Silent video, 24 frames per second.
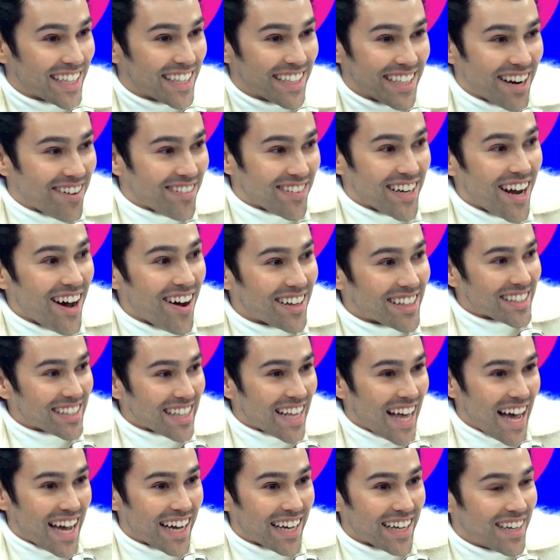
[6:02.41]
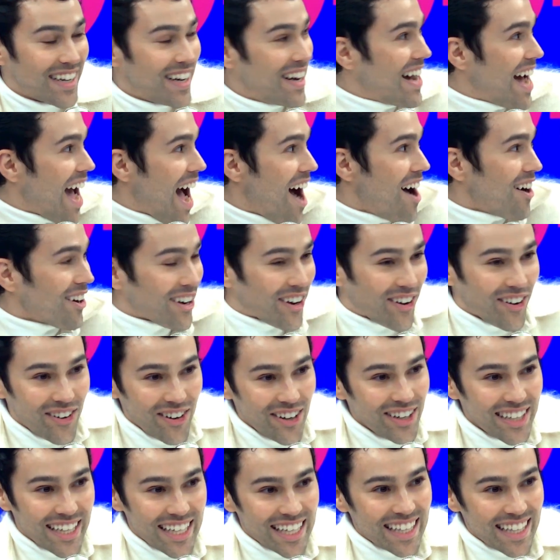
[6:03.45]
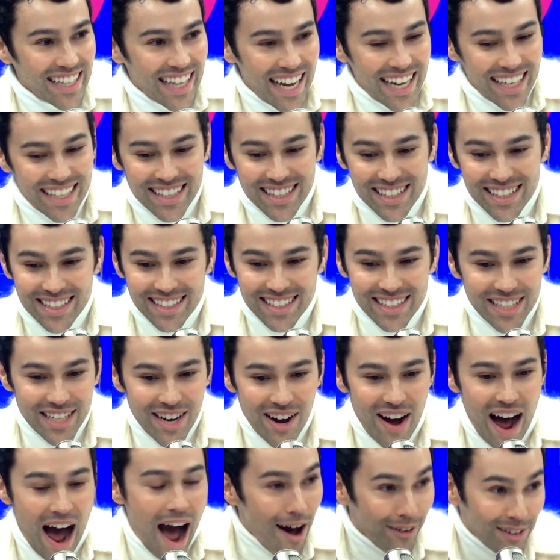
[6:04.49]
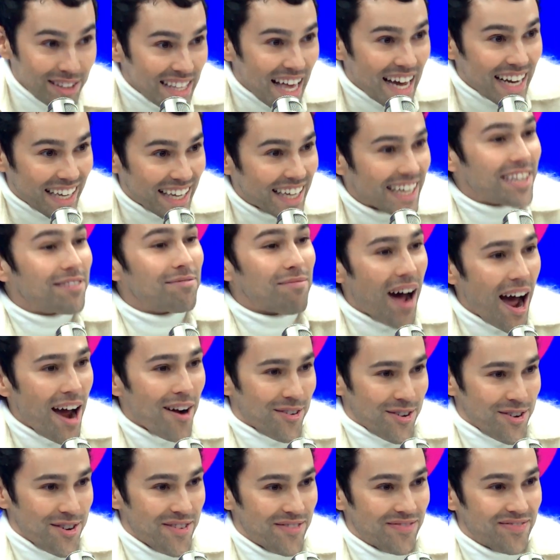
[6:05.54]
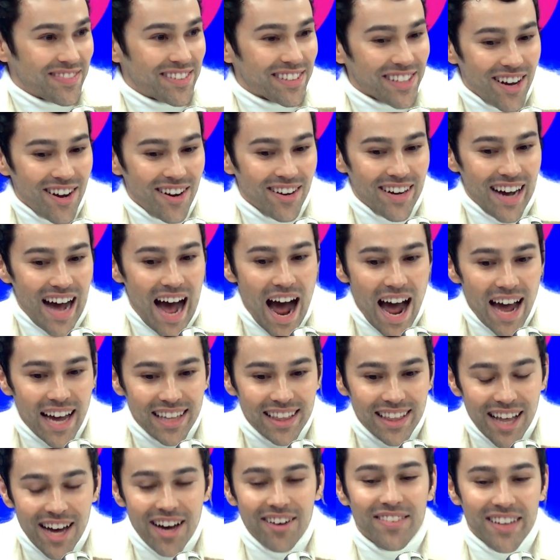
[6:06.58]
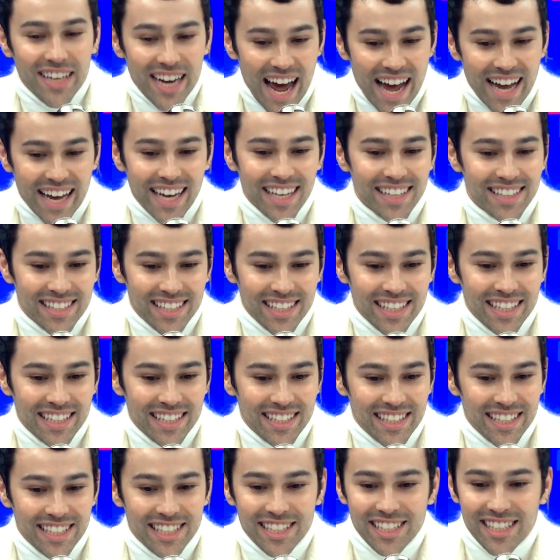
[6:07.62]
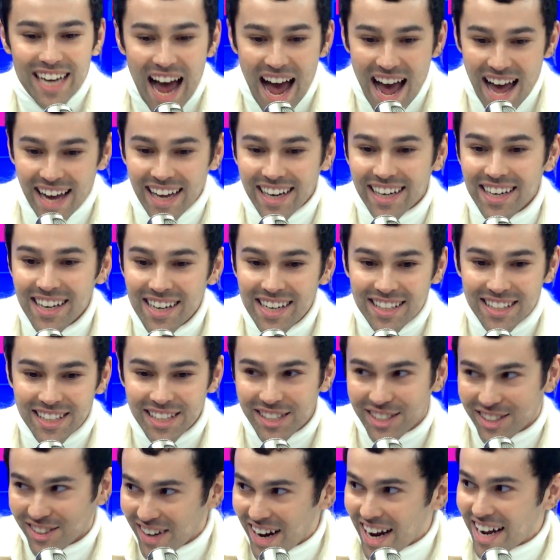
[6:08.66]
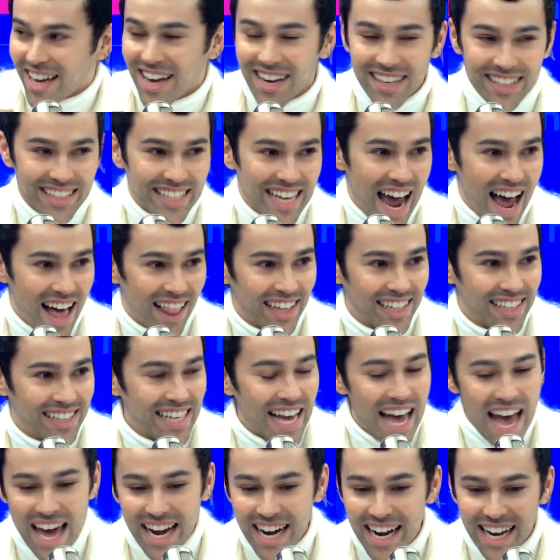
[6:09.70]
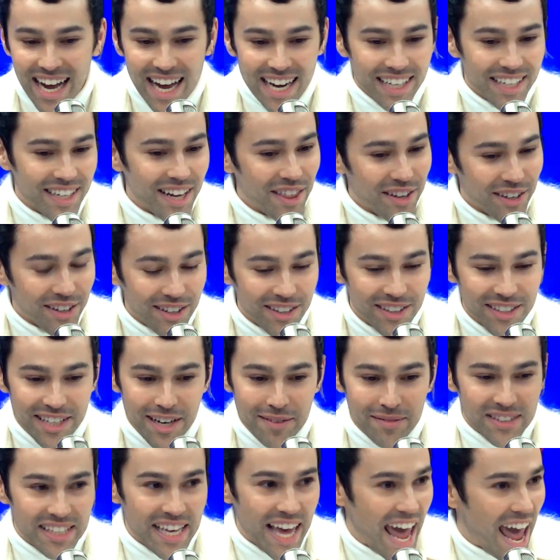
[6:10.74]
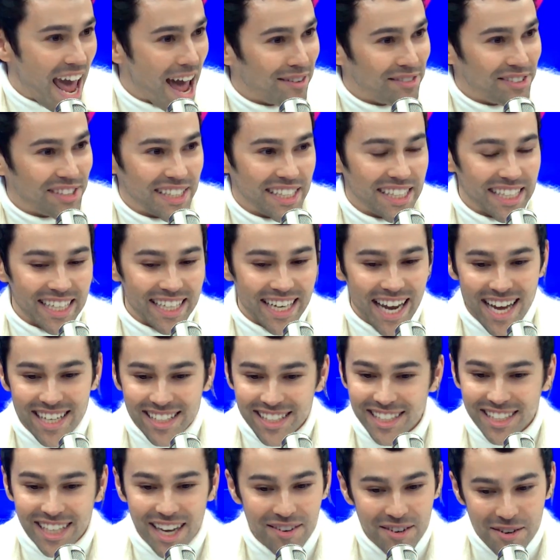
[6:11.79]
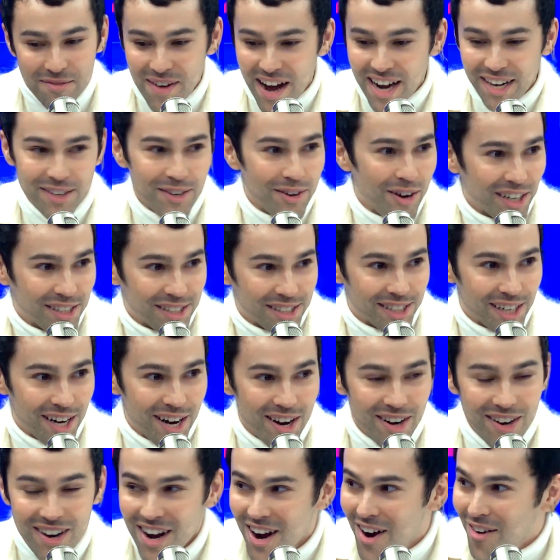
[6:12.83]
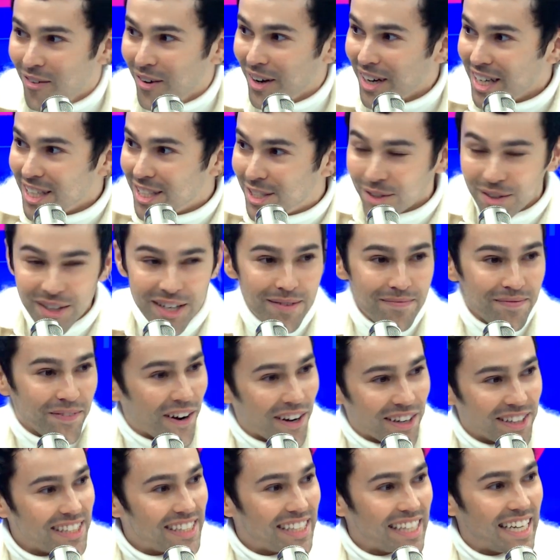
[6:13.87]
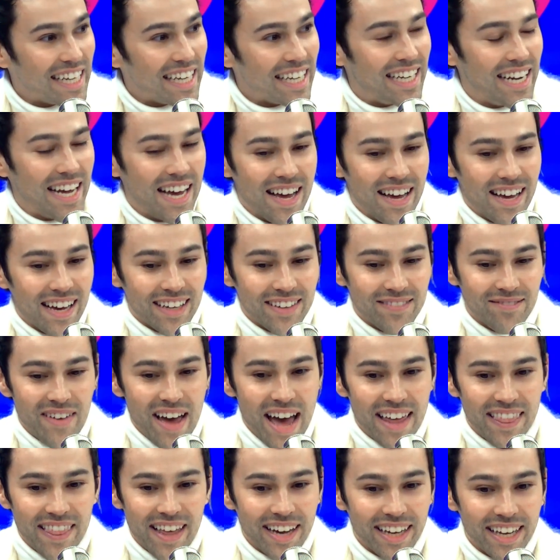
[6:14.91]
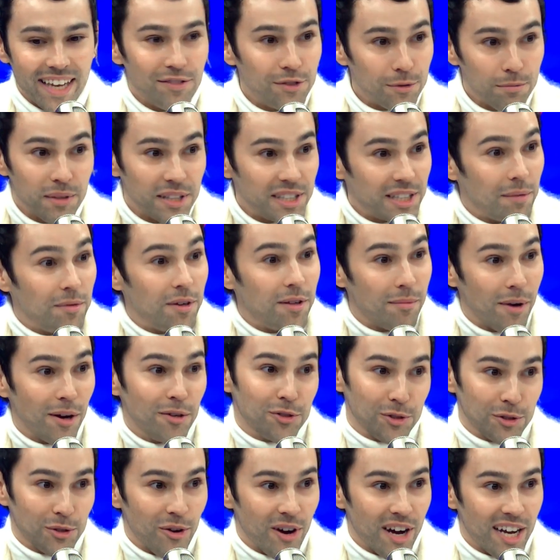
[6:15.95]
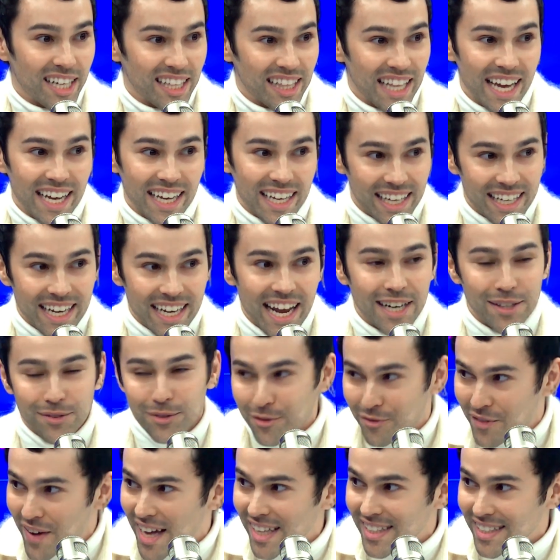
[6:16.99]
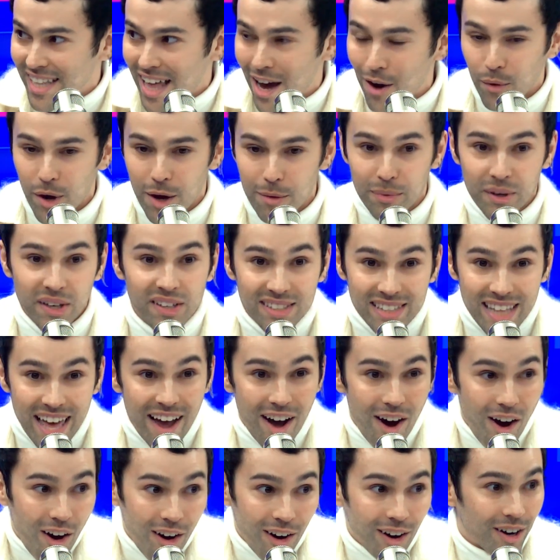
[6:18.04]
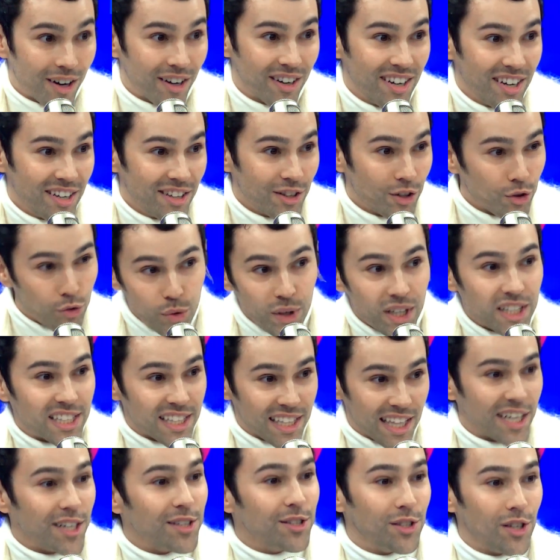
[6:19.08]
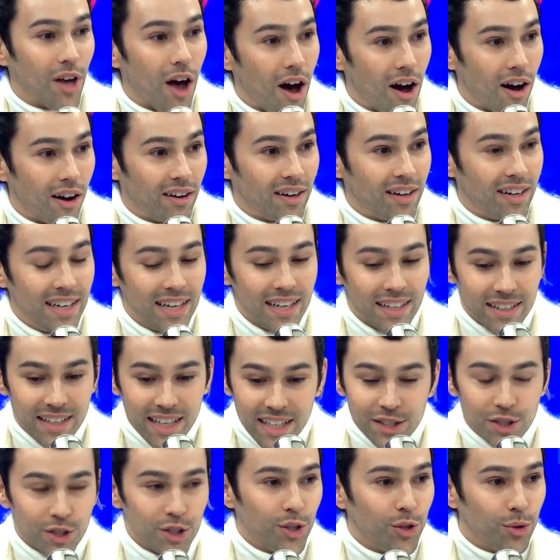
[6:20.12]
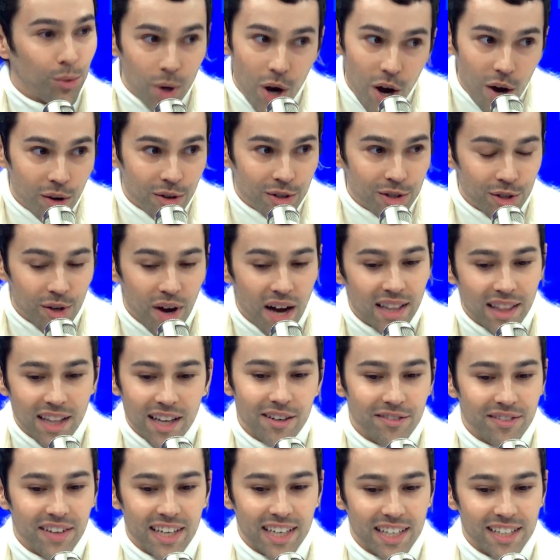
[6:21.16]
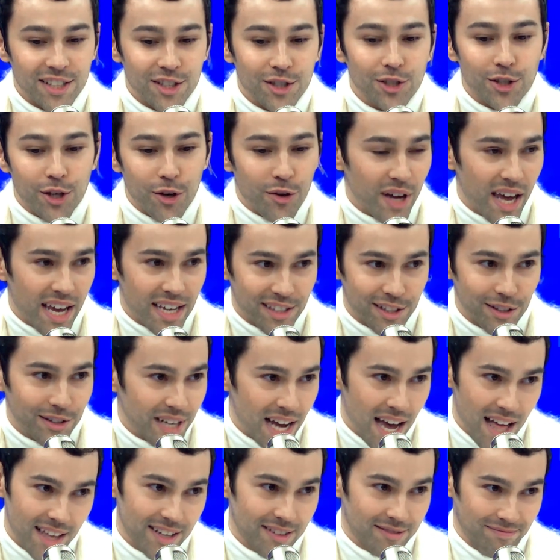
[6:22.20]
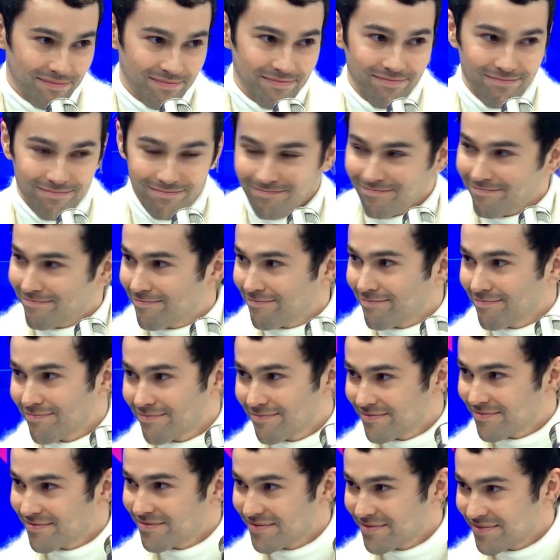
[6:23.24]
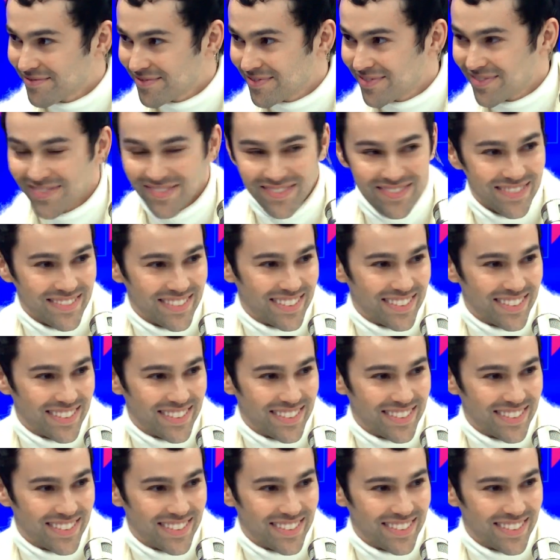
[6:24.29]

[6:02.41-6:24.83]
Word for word: You never know. oh, like no. how cool that like yes. you know I was that kid in my room, yeah. so I love that I get to to shine these great young talents. And I got another girl named Cam. She did a dance. She's coming to my New York show. So We're gonna do dope. it in person and man, that gives me some of the most joy to like connect with fans in that way because they are the reason that a song yes. gets to grow. So I yeah. love getting to showcase their talent. Oh my gosh. that is man.